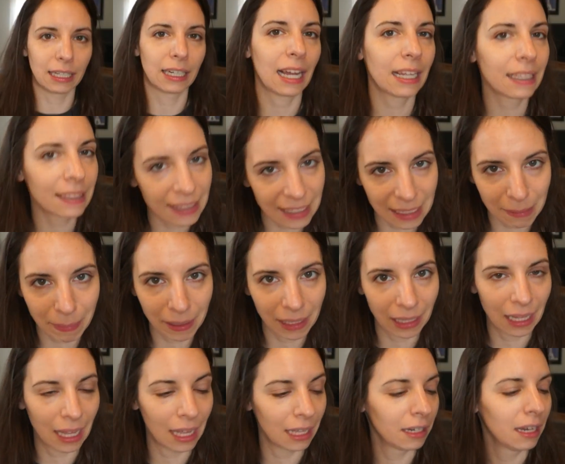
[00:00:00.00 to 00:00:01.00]
and not sleeping
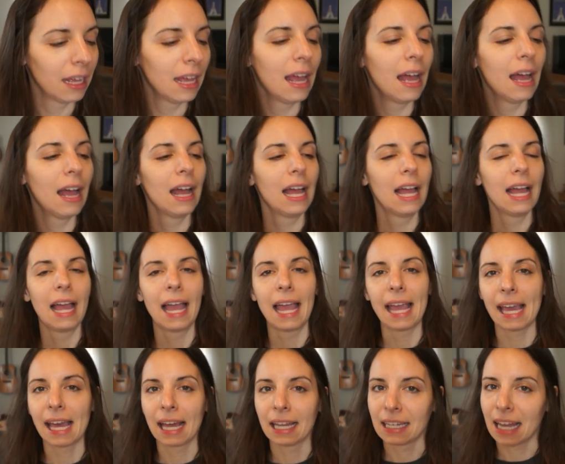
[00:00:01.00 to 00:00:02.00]
a lot.
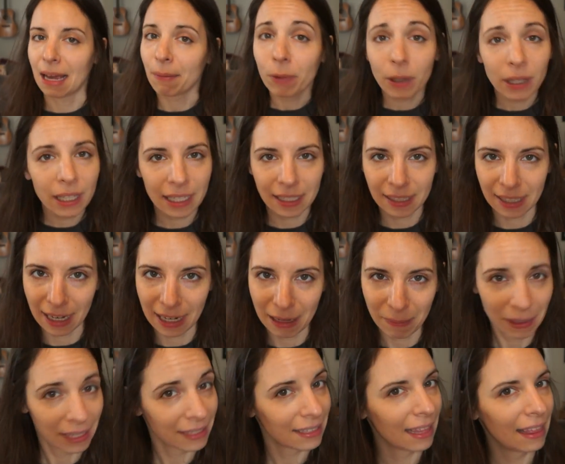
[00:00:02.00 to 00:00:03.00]
And I'm really excited
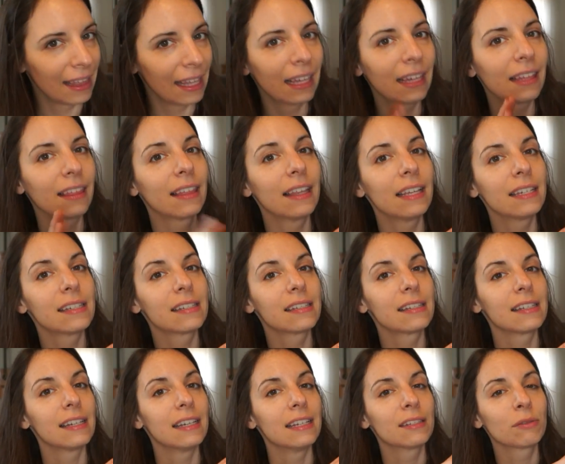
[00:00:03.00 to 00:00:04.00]
because I think
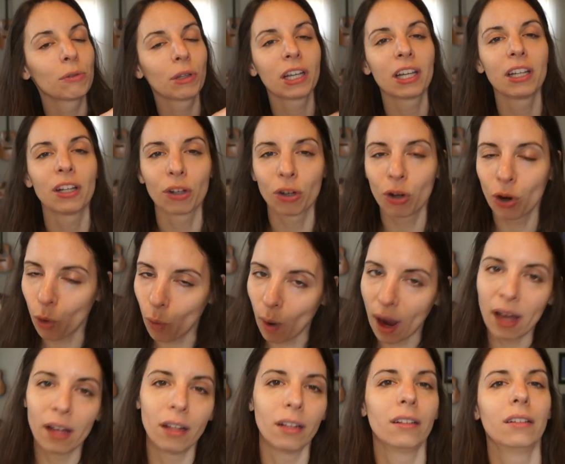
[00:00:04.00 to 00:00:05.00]
this is really gonna
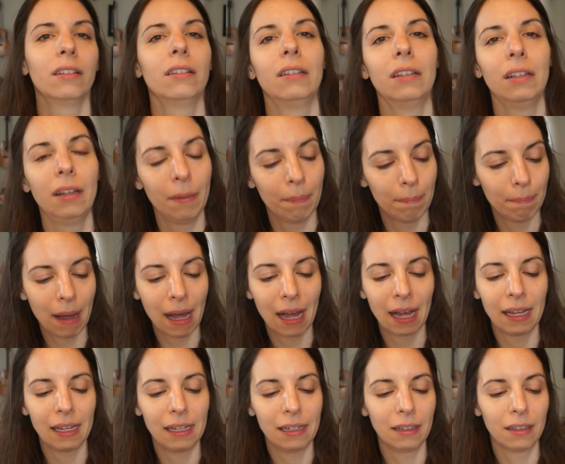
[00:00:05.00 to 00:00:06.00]
quell
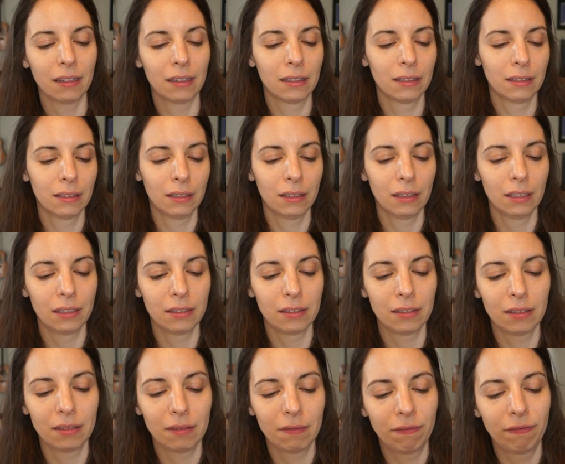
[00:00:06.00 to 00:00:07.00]
my
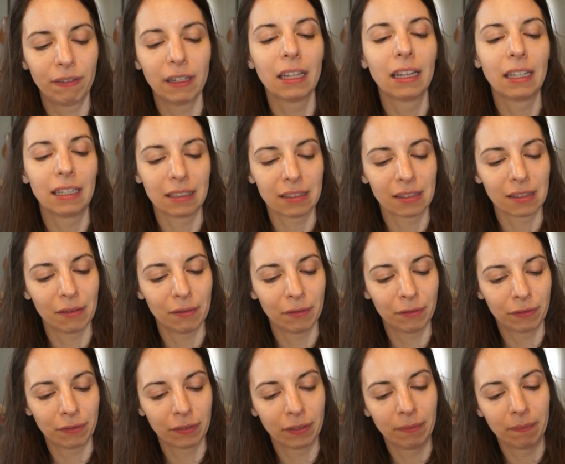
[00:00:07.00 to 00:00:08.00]
feelings
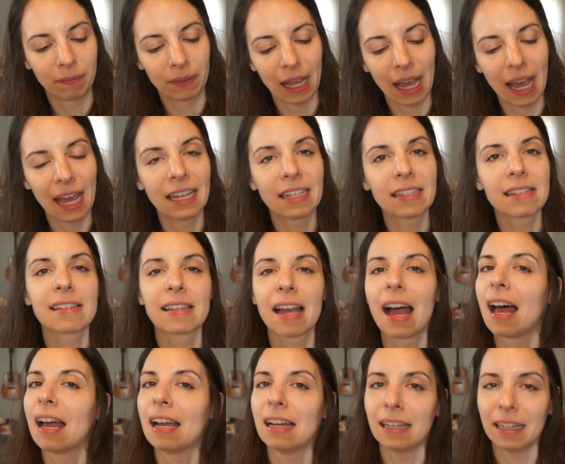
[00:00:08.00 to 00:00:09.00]
of
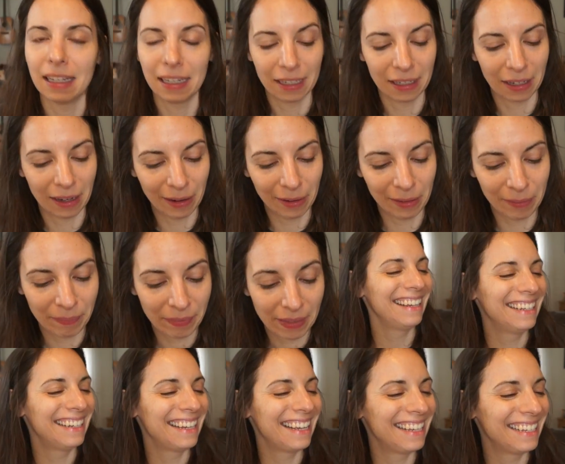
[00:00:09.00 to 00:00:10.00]
anxiety, you know?
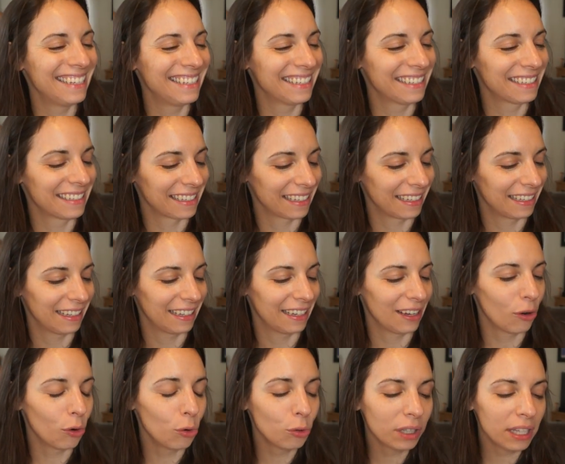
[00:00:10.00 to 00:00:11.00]
It is
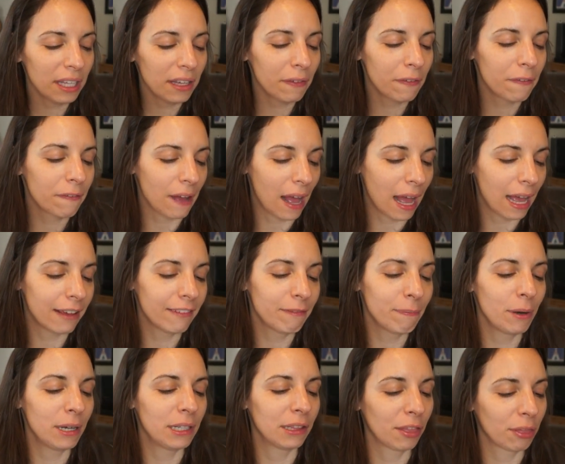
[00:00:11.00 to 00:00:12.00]
only
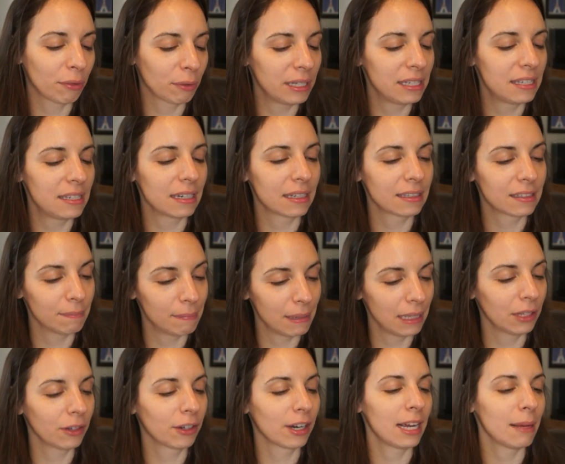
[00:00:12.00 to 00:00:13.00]
5.36
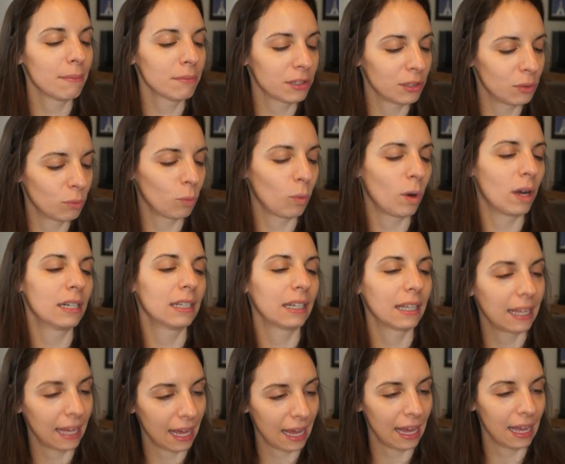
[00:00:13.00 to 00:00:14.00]
milligrams in
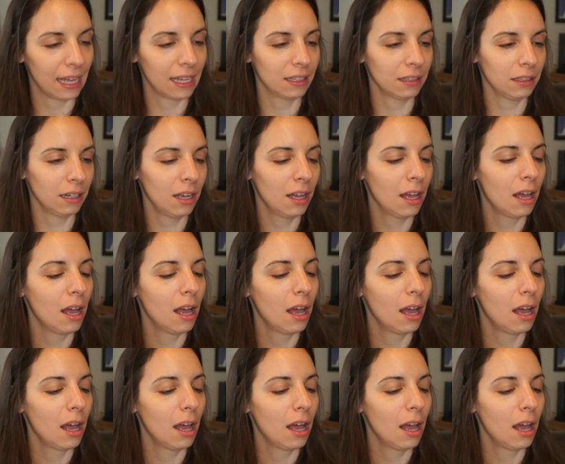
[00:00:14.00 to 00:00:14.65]
one can,